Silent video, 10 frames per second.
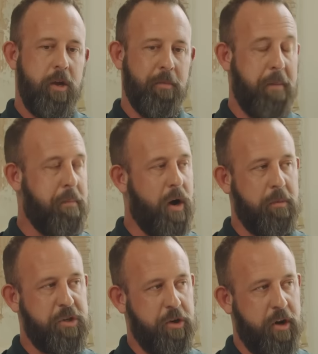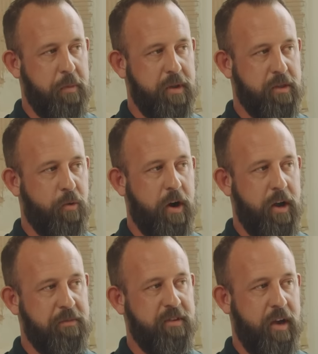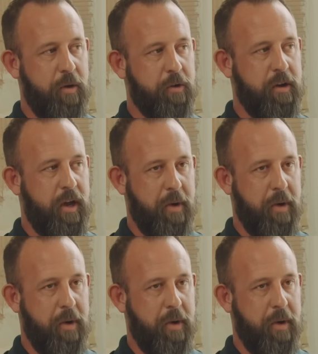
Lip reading: My mom showed up at the YMCA one day